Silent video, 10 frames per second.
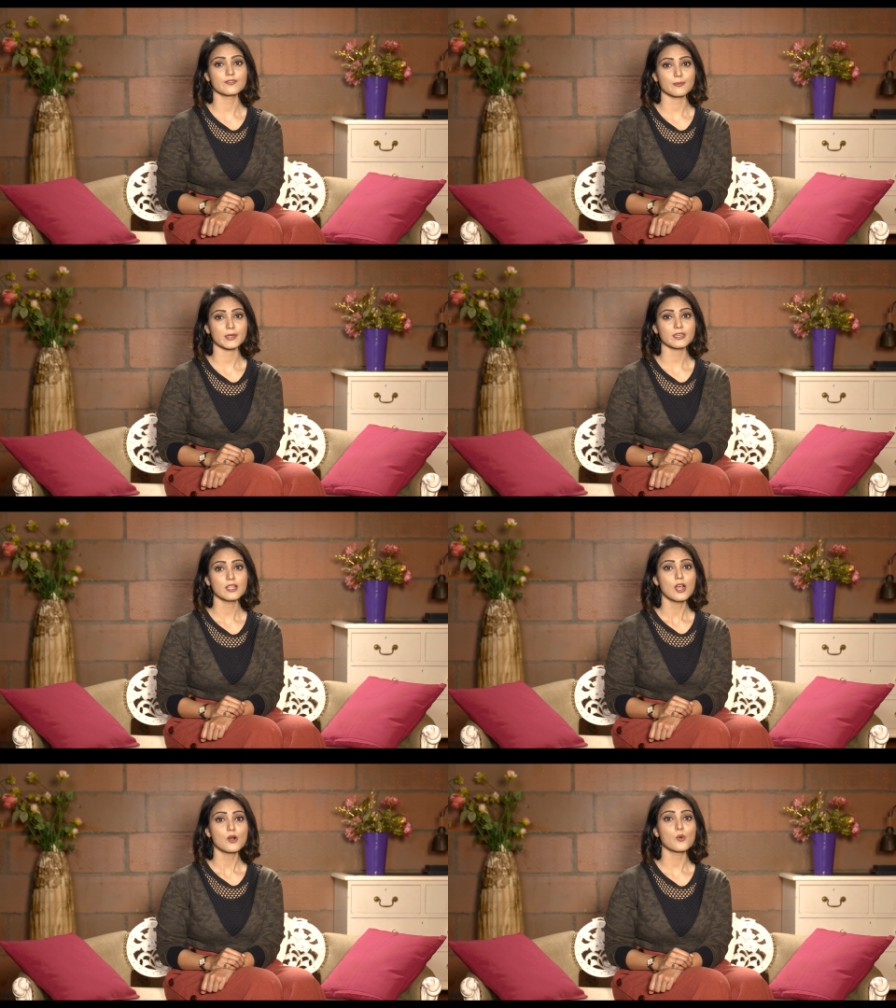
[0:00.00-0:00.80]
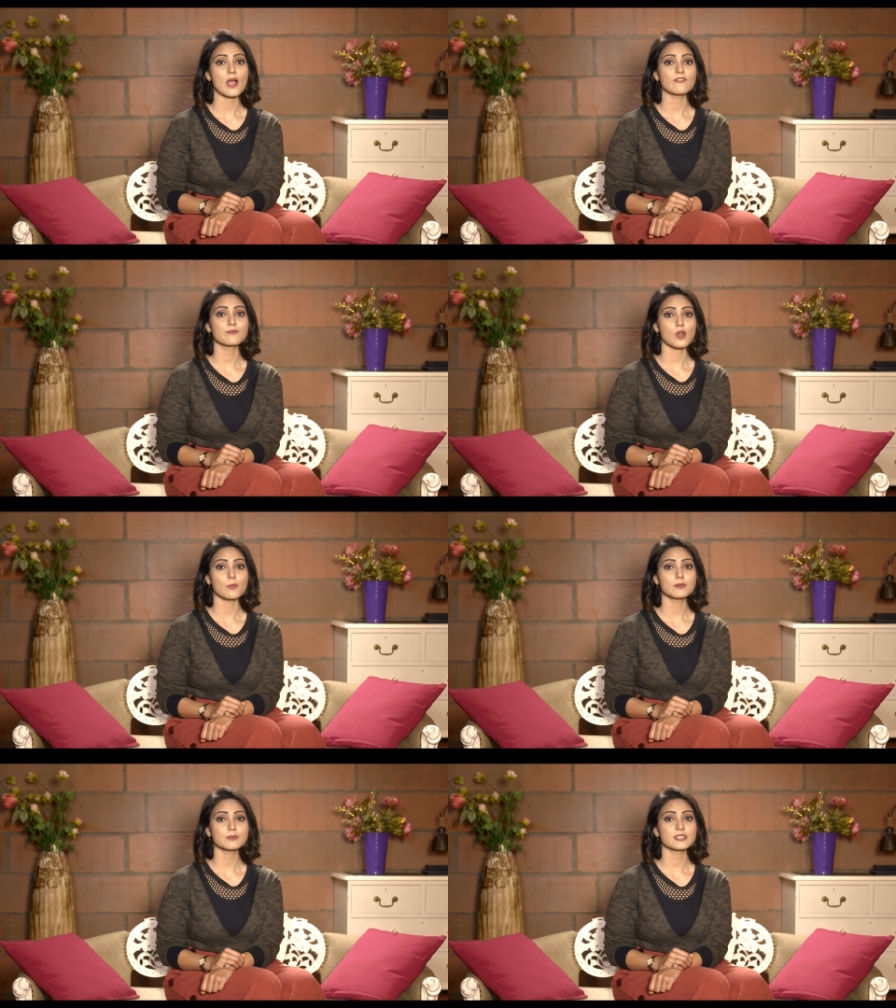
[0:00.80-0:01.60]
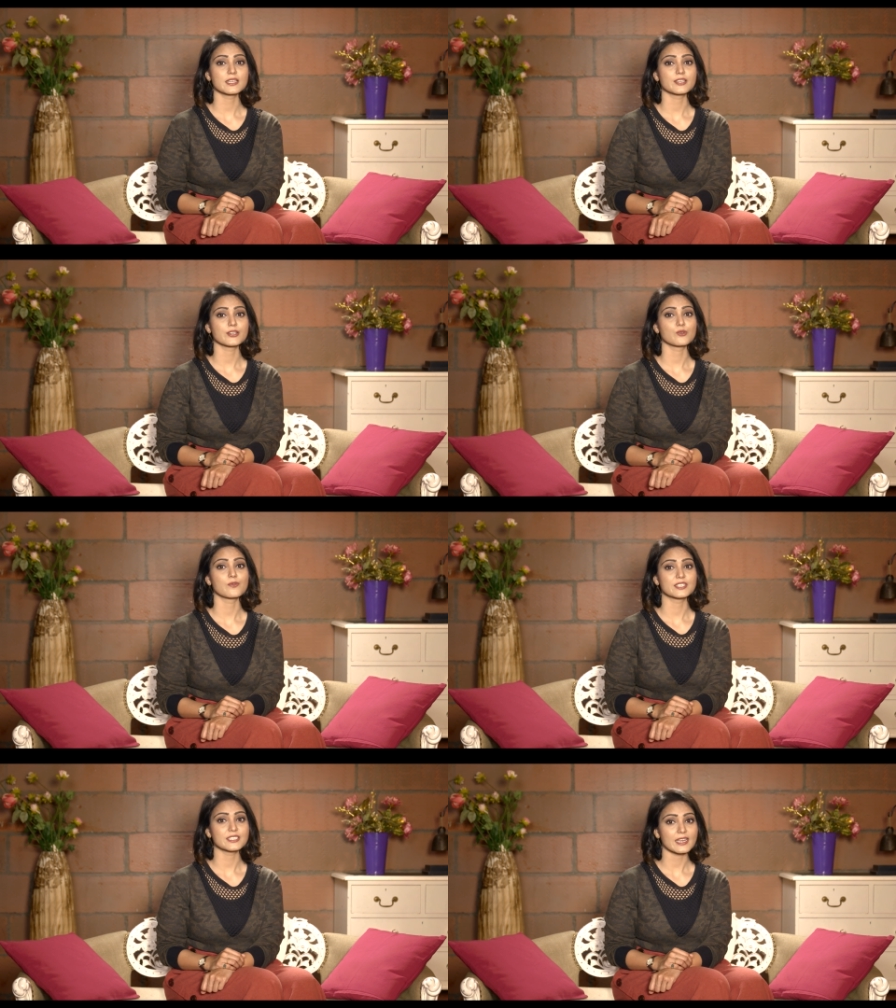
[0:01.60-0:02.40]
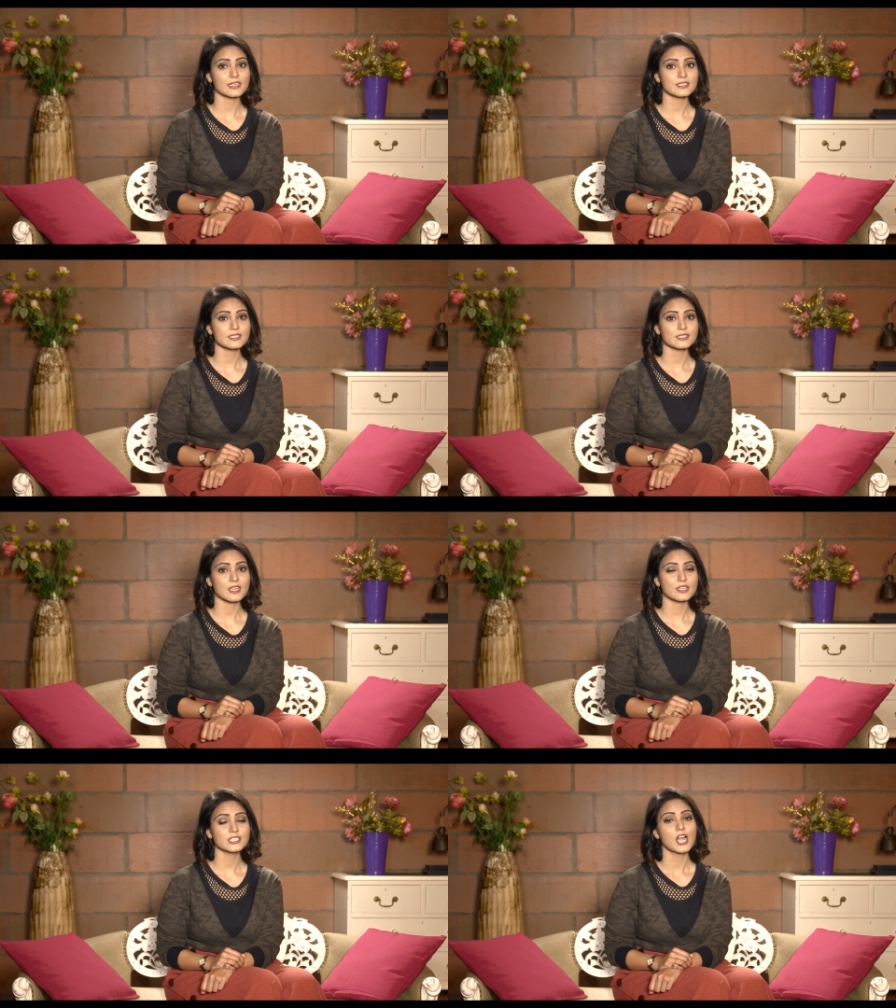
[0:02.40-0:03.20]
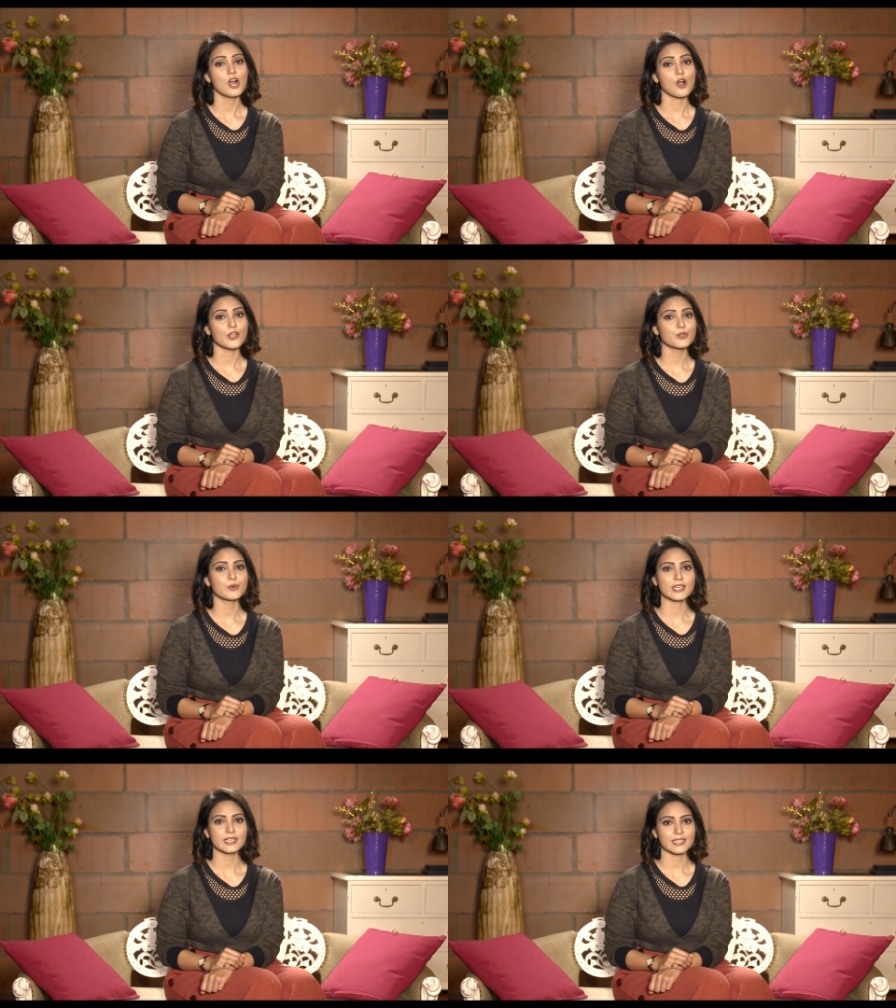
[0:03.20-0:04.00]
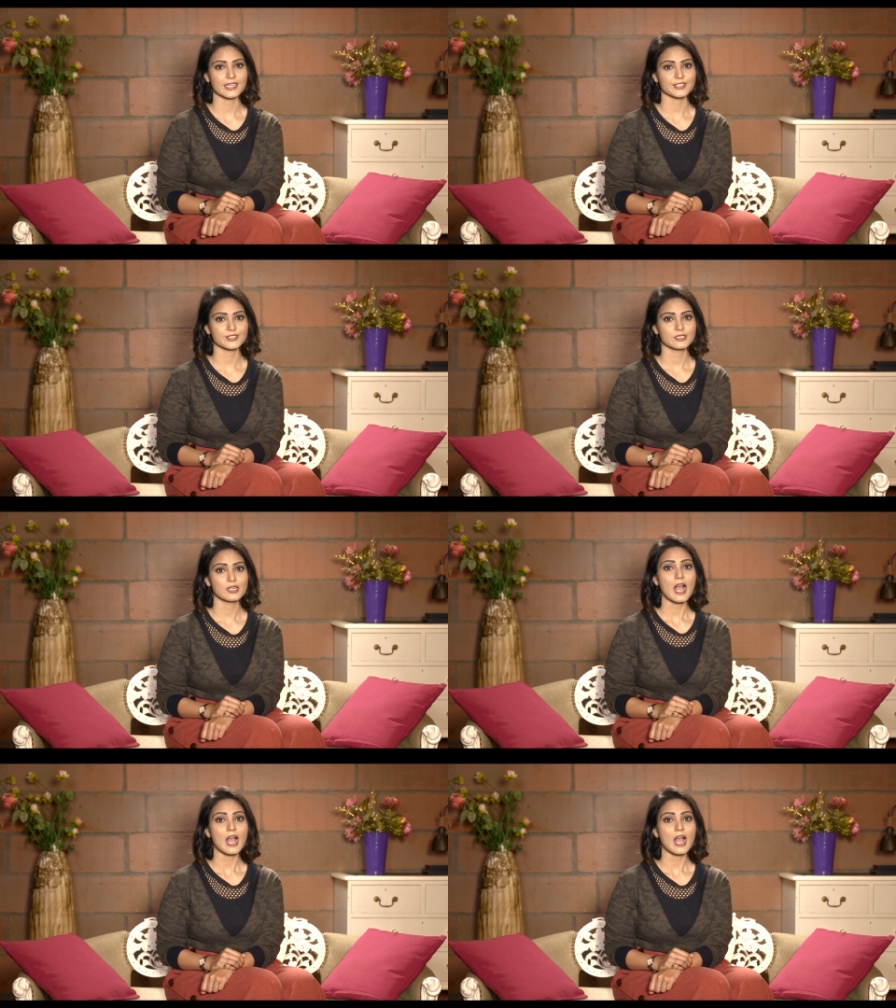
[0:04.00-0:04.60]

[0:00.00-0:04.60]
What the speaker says: women who have problems related to vaginal discharge or urine leakage.